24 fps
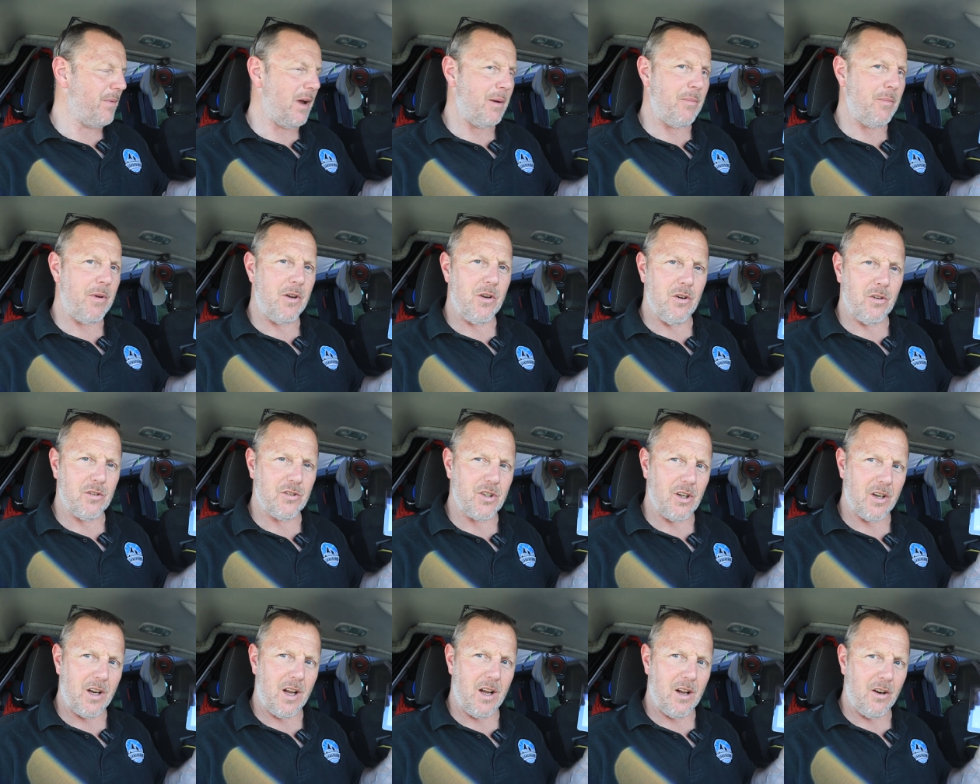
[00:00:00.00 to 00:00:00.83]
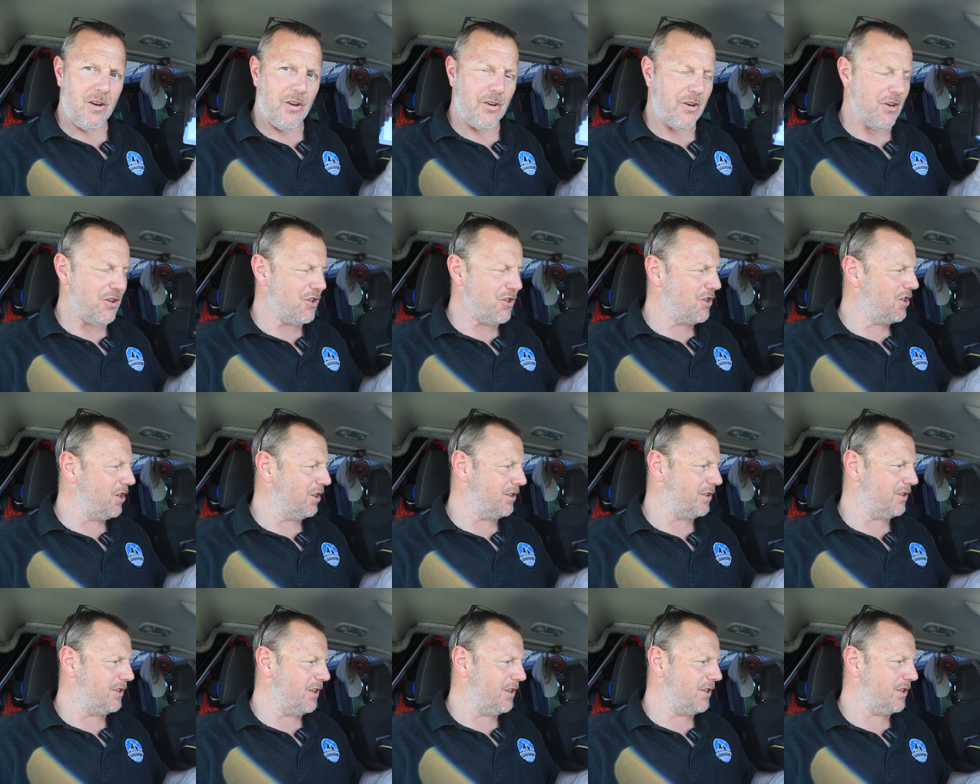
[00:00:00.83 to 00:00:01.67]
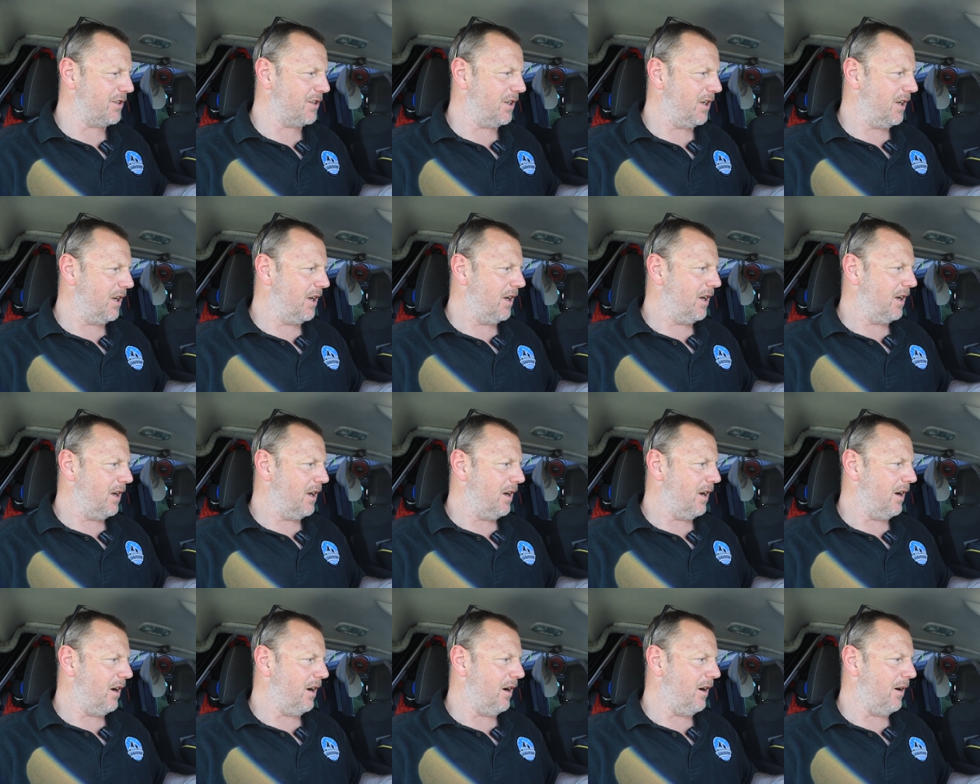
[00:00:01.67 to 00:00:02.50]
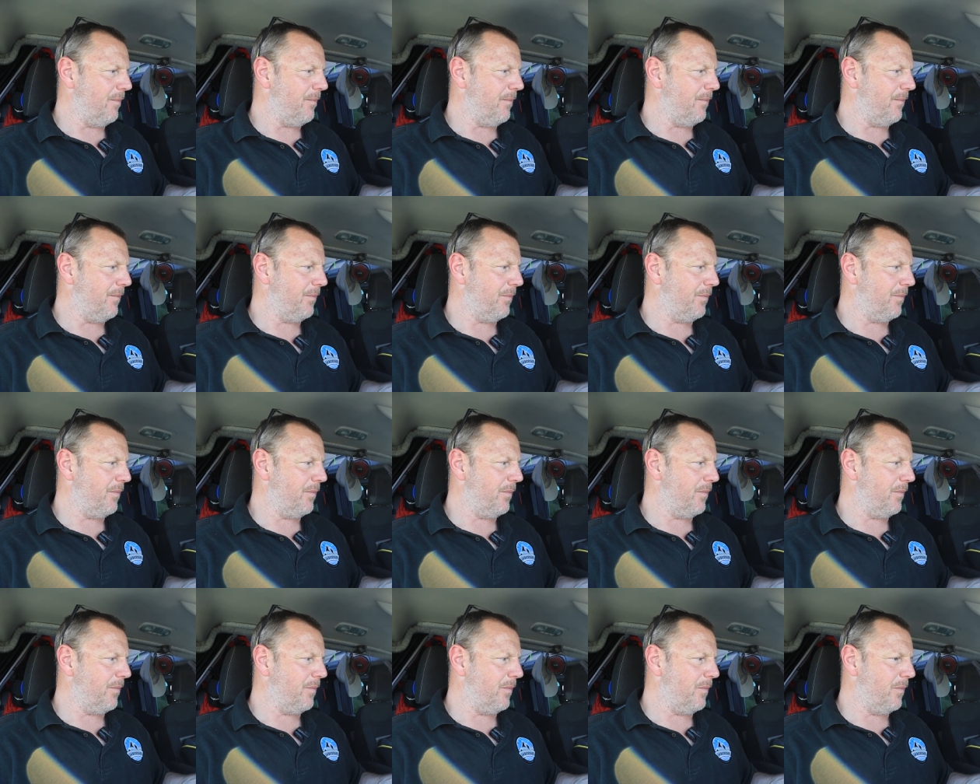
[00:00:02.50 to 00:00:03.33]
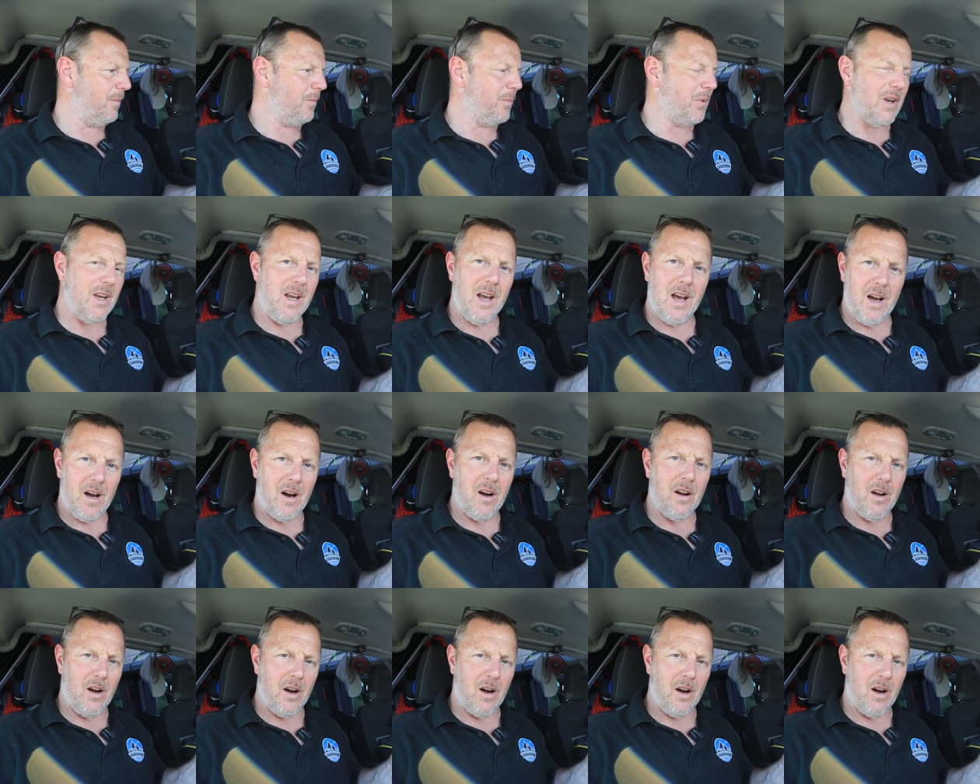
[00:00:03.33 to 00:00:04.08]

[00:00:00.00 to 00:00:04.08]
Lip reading: maybe not done it a lot of justice. But yeah,